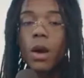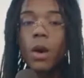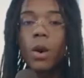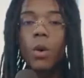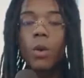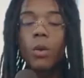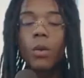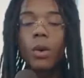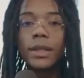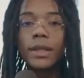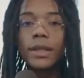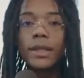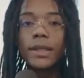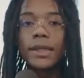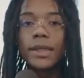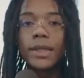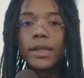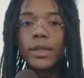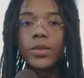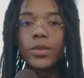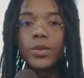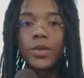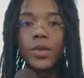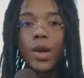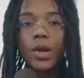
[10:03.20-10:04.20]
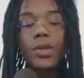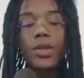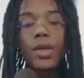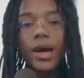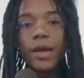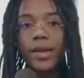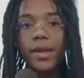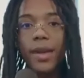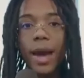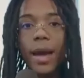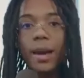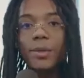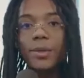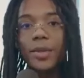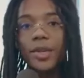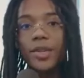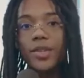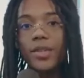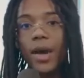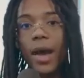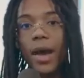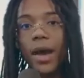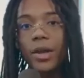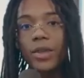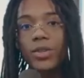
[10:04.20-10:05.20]
Well, did you know that Gabby
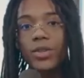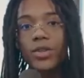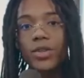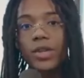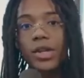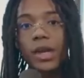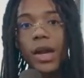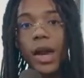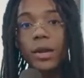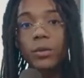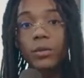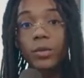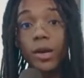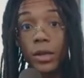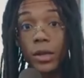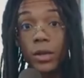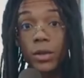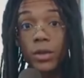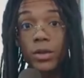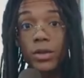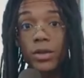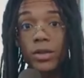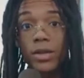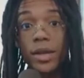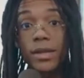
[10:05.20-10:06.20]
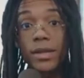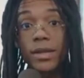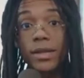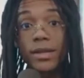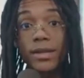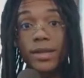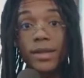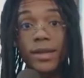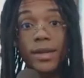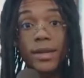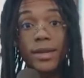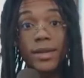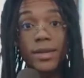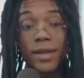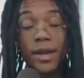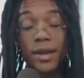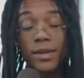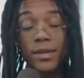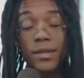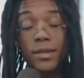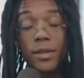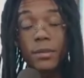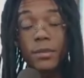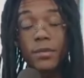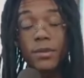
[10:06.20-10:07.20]
is actually on record telling the
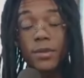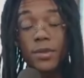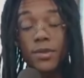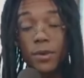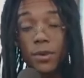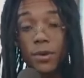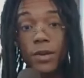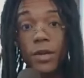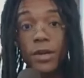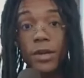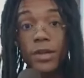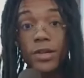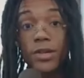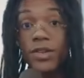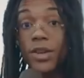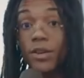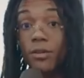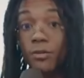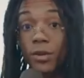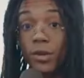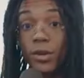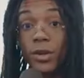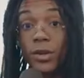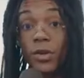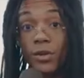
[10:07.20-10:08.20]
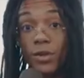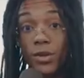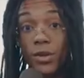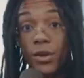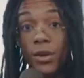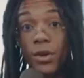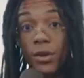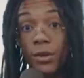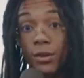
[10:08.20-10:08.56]
exact same story several years ago?